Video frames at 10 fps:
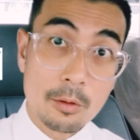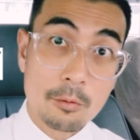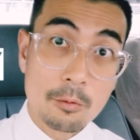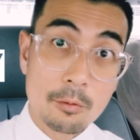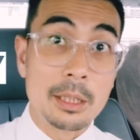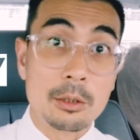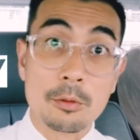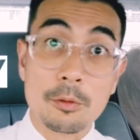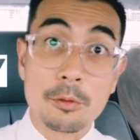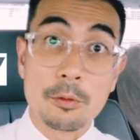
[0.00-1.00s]
from Monday
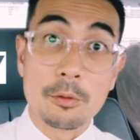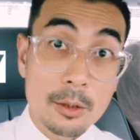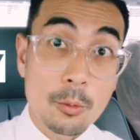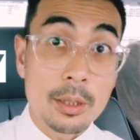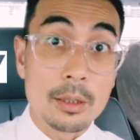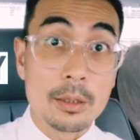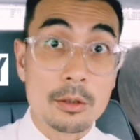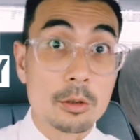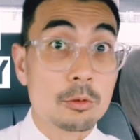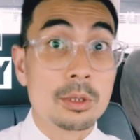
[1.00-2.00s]
to Friday when the
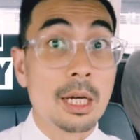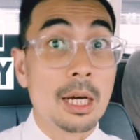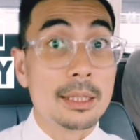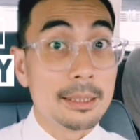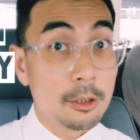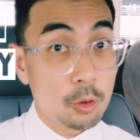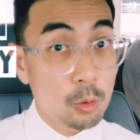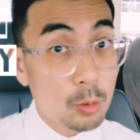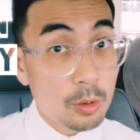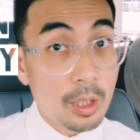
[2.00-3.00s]
children are attending
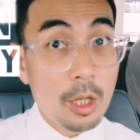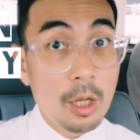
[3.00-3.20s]
school,